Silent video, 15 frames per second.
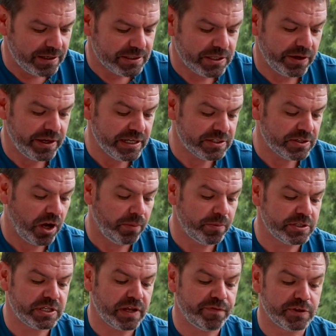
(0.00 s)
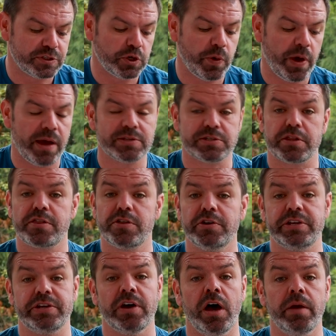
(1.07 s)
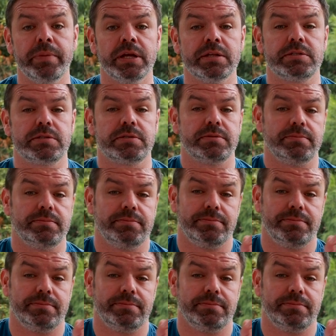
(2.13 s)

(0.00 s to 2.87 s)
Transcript: So his timer is set for 2 hours and 39 minutes.